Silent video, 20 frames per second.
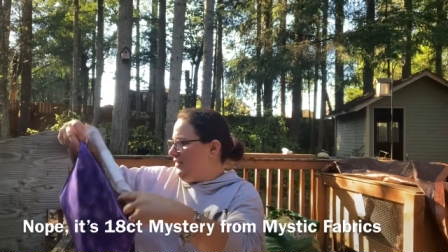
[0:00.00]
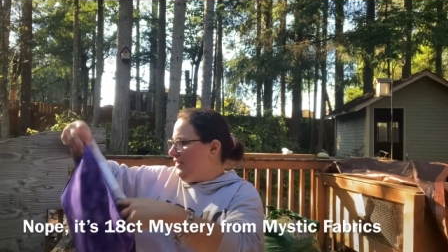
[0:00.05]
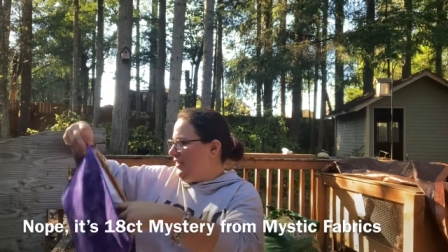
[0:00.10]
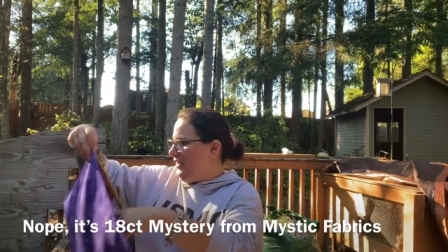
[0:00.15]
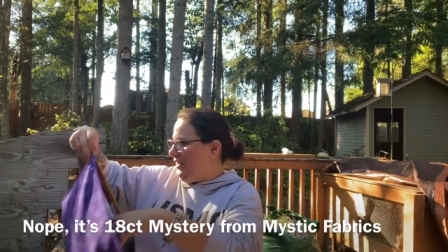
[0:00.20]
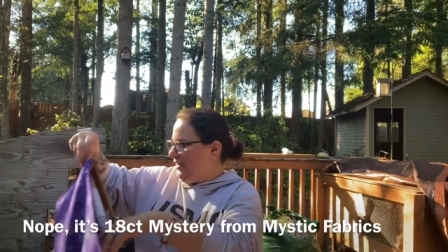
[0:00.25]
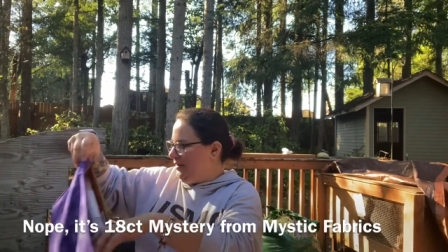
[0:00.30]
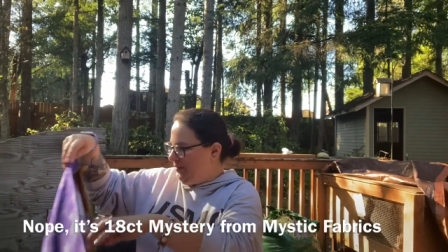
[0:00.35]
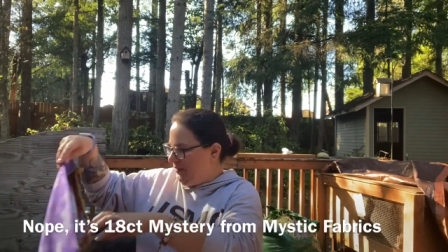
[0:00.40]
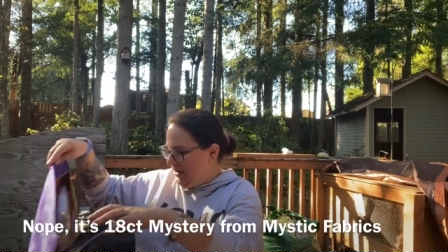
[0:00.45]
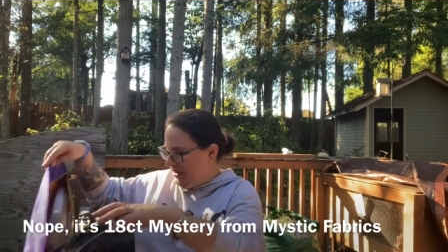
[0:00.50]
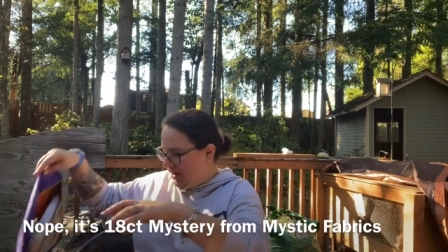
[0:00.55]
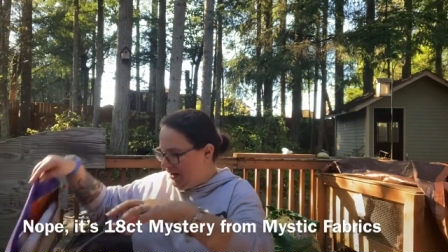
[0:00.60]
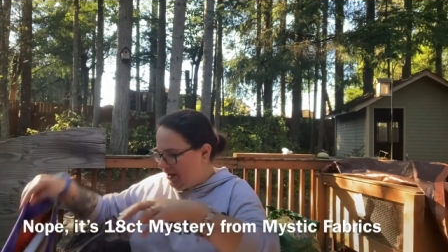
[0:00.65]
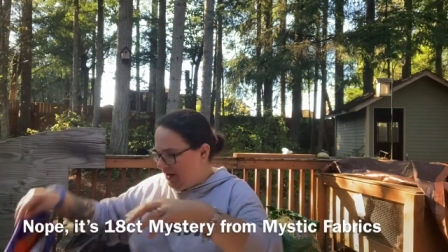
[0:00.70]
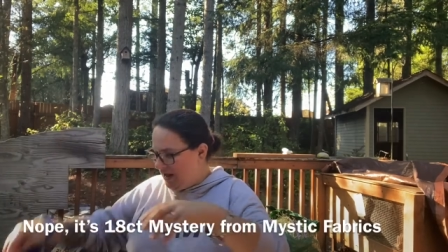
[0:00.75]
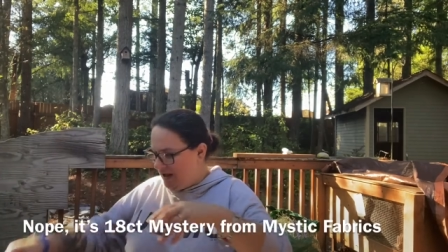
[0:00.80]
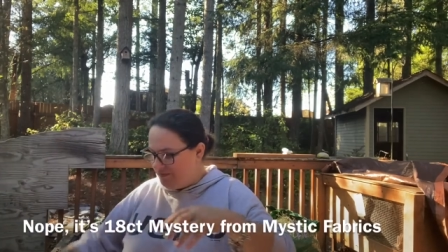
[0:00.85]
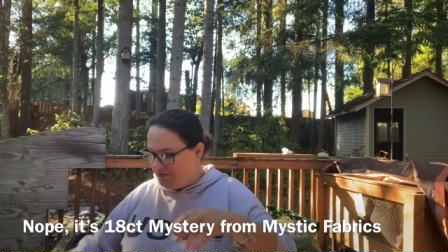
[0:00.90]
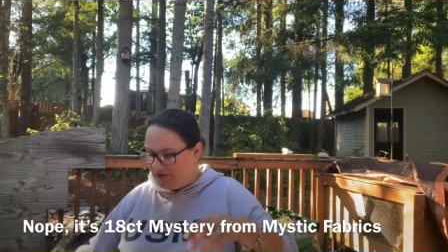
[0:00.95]
Um, and I'll
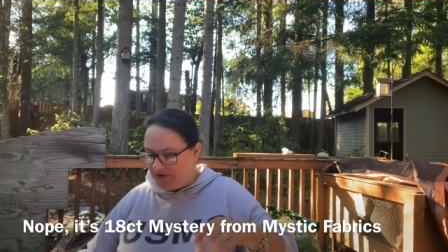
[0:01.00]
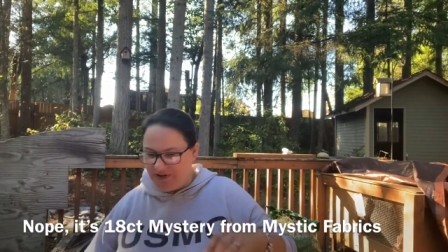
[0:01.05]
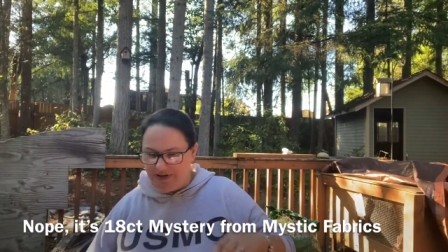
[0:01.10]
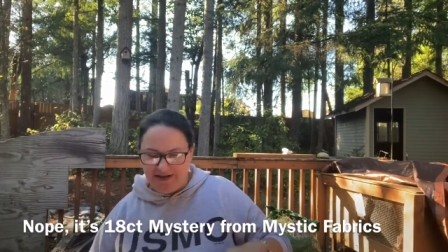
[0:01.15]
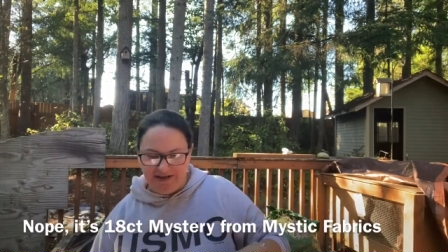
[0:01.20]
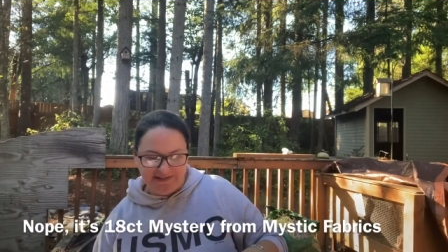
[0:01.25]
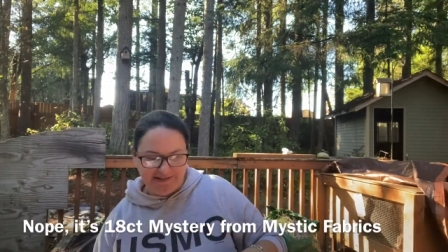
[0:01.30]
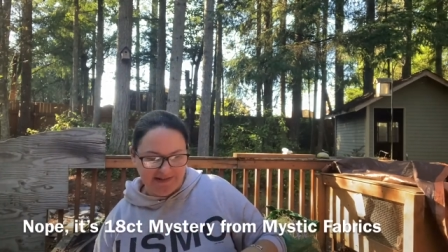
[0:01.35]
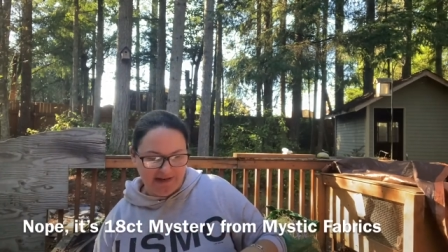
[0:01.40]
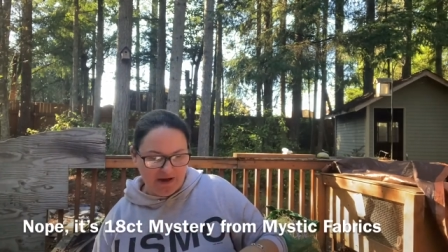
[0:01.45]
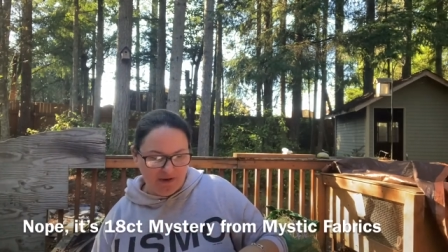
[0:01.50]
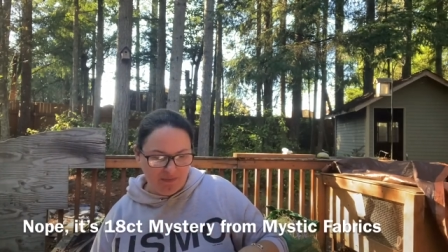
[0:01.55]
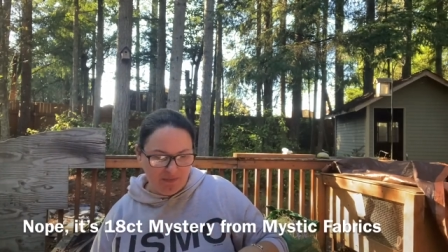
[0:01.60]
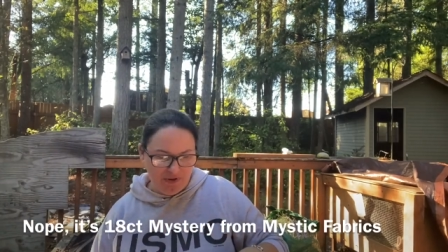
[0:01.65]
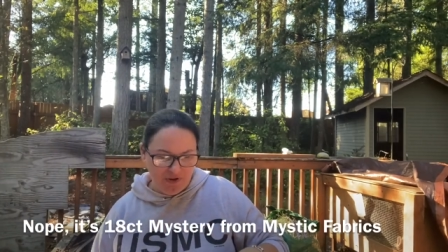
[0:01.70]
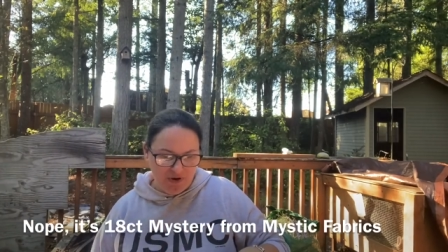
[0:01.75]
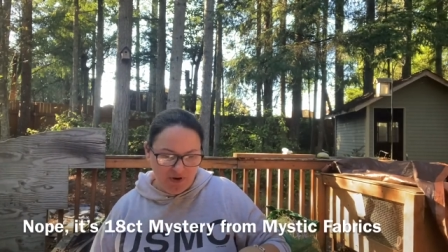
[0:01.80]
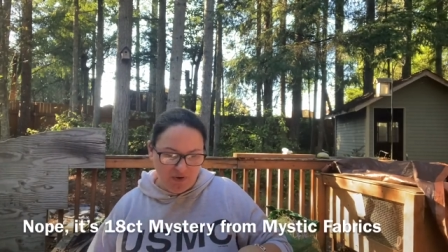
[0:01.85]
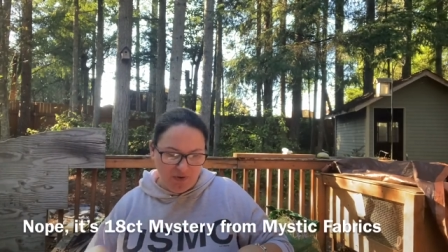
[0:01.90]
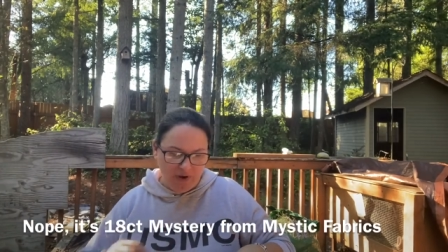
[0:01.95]
have the links down
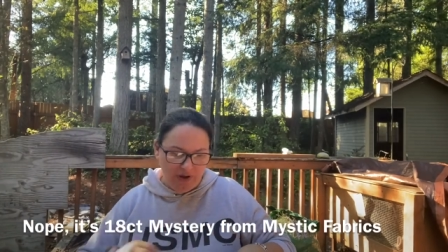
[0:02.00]
below.